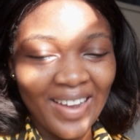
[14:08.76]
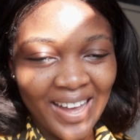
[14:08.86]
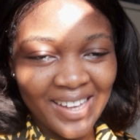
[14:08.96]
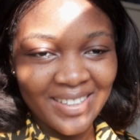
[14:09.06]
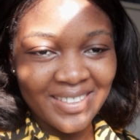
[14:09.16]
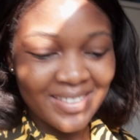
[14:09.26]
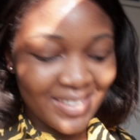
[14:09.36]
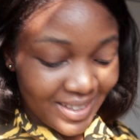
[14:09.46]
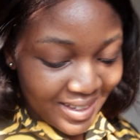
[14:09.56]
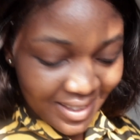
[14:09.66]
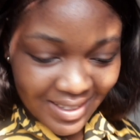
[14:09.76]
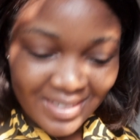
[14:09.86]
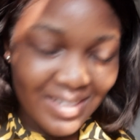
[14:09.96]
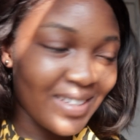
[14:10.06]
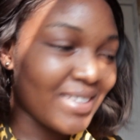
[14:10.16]
guys, today is
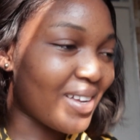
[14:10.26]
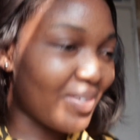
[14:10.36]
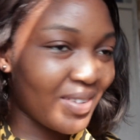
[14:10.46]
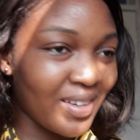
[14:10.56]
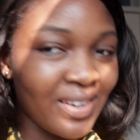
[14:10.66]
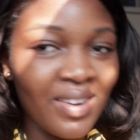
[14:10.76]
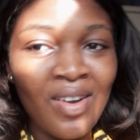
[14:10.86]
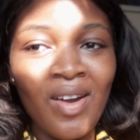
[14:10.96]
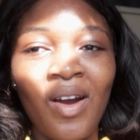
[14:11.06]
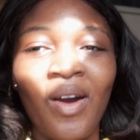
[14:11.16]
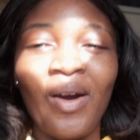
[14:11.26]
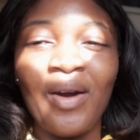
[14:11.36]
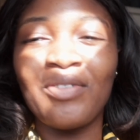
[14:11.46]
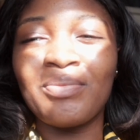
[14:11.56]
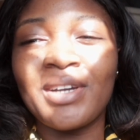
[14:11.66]
day 7
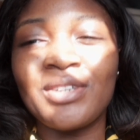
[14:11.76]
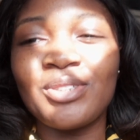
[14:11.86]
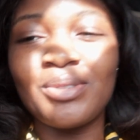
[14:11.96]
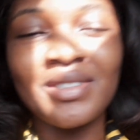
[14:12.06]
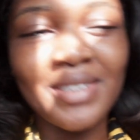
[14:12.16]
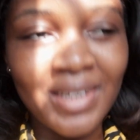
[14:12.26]
of my juice